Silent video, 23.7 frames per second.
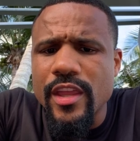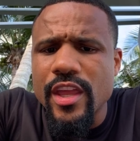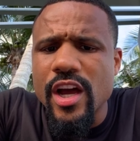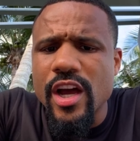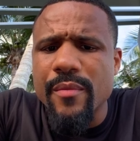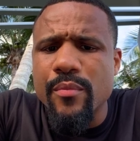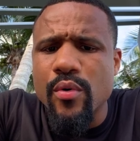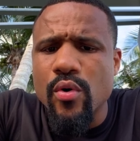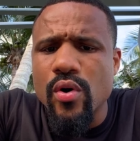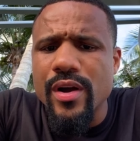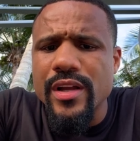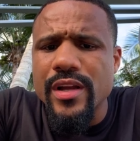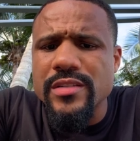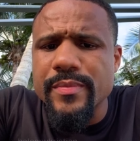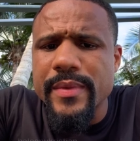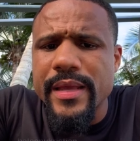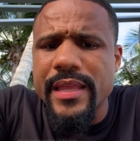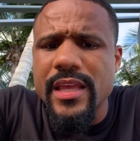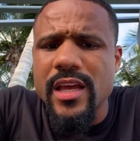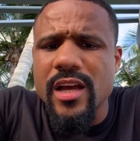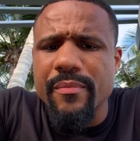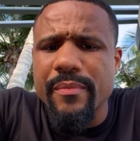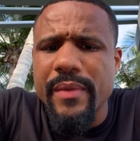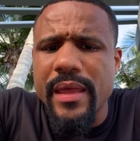Young boys,
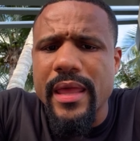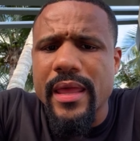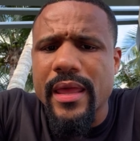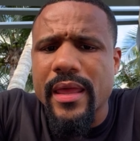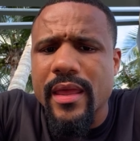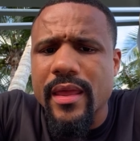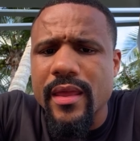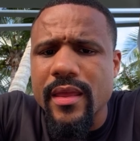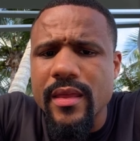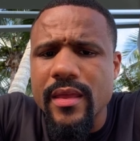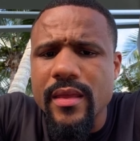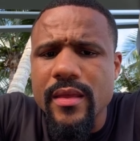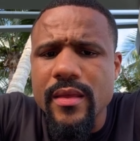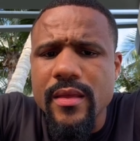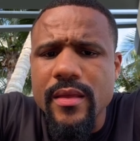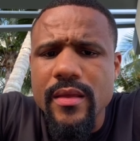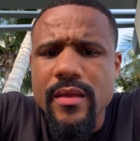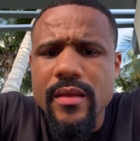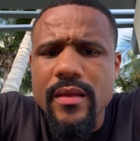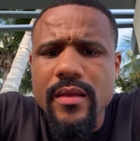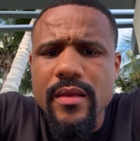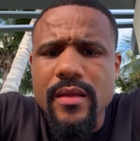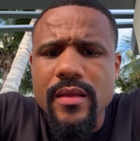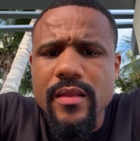man, young men.
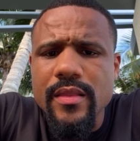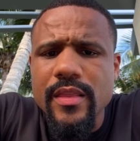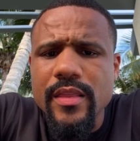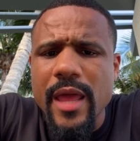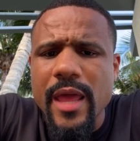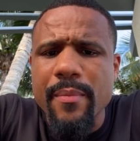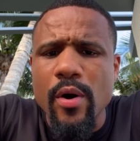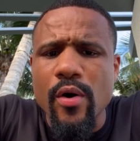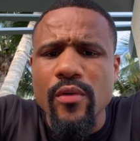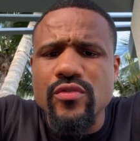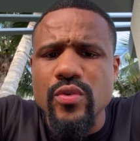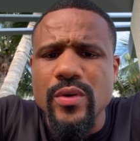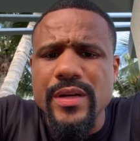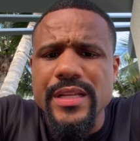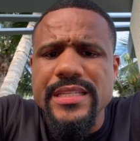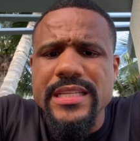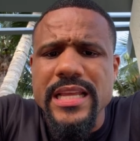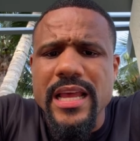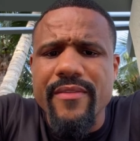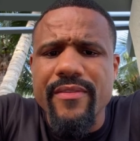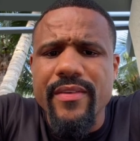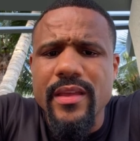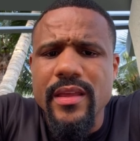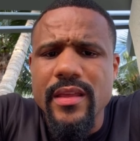Twenty
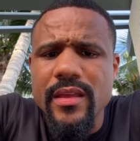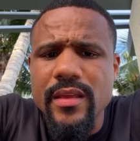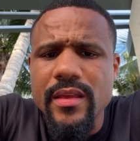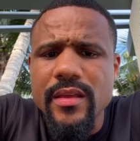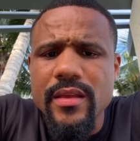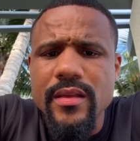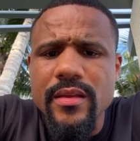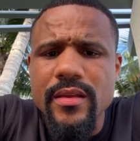seven.